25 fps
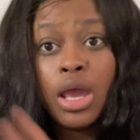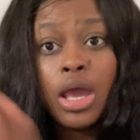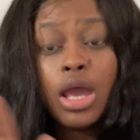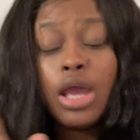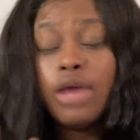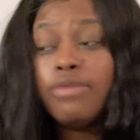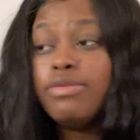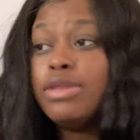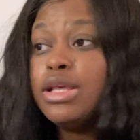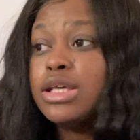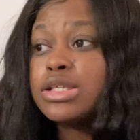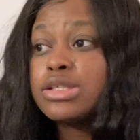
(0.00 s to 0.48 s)

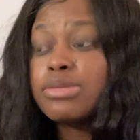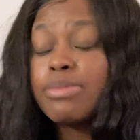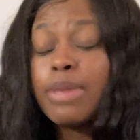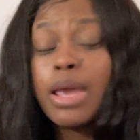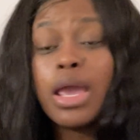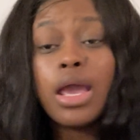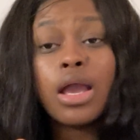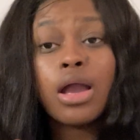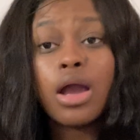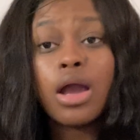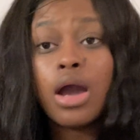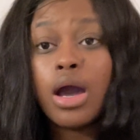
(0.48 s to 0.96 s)
If this
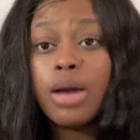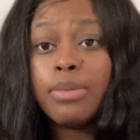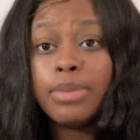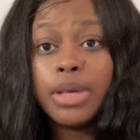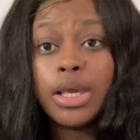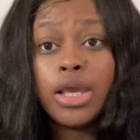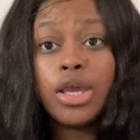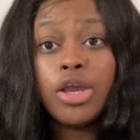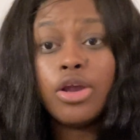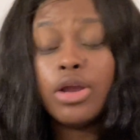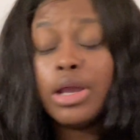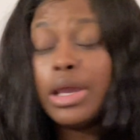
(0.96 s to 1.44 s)
man come
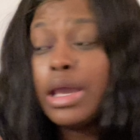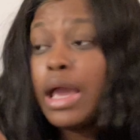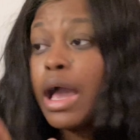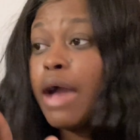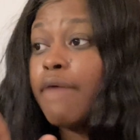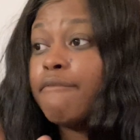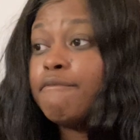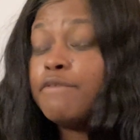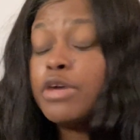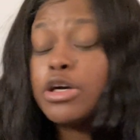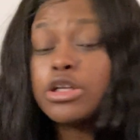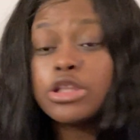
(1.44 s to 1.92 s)
in here, he
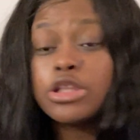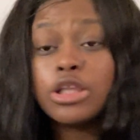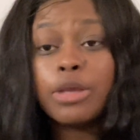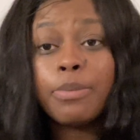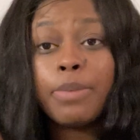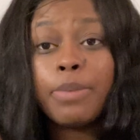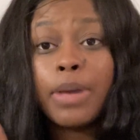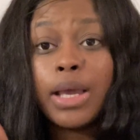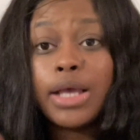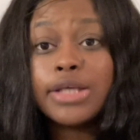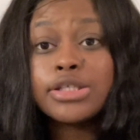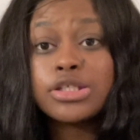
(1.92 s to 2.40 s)
got fucked
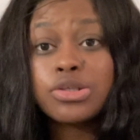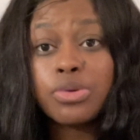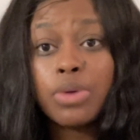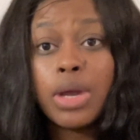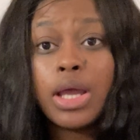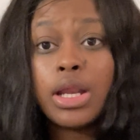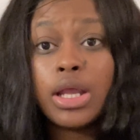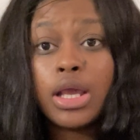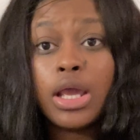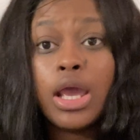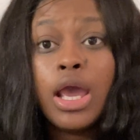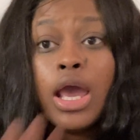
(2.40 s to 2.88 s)
up ass
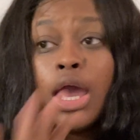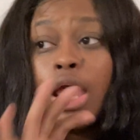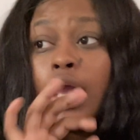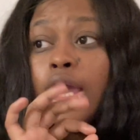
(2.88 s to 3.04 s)
credit,